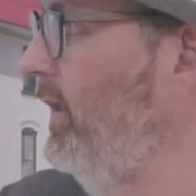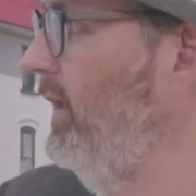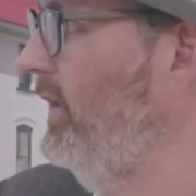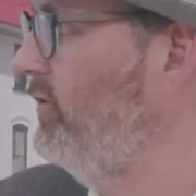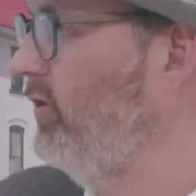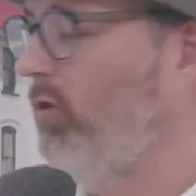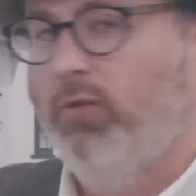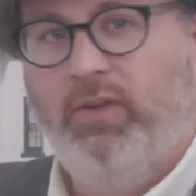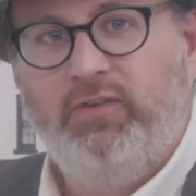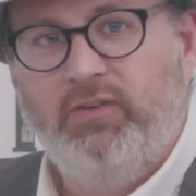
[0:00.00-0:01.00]
And so
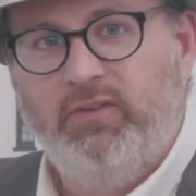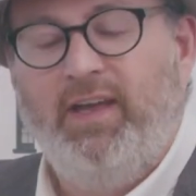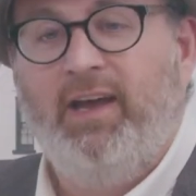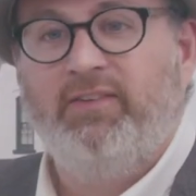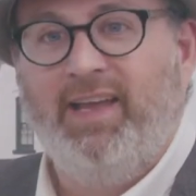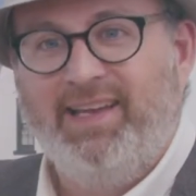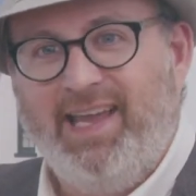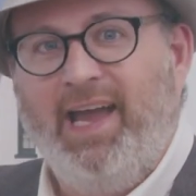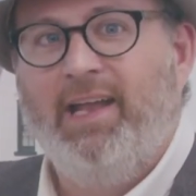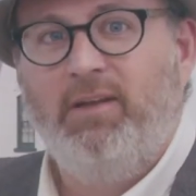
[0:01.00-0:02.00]
this is a tax that
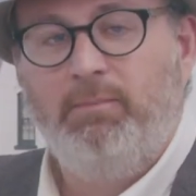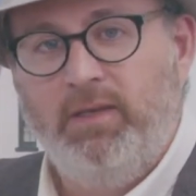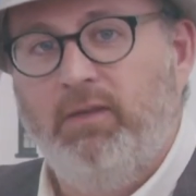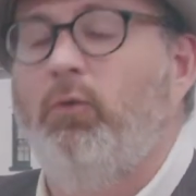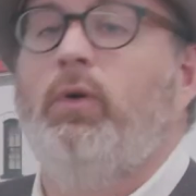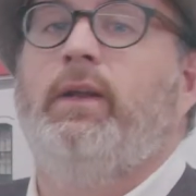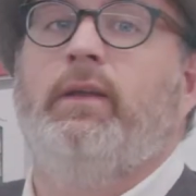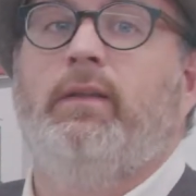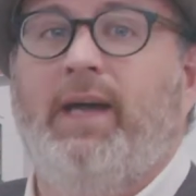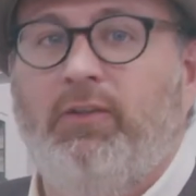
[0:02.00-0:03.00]
can be
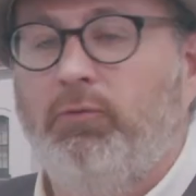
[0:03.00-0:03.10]
avoided. That's